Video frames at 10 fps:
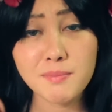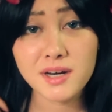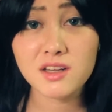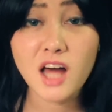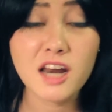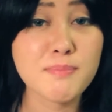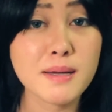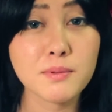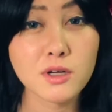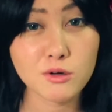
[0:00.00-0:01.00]
but a lot of
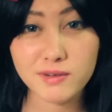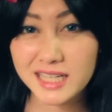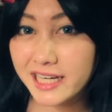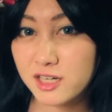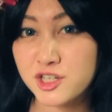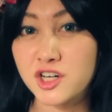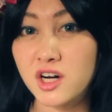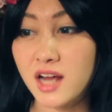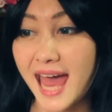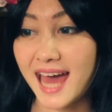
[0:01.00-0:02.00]
people are really
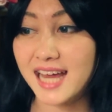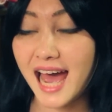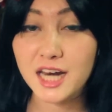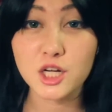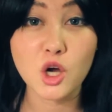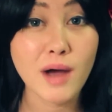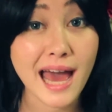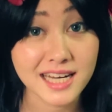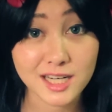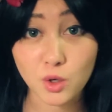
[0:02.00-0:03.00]
unsure at how to go
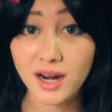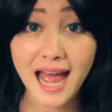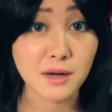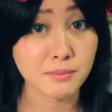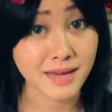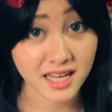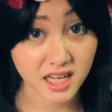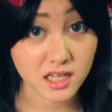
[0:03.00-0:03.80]
at it or how to make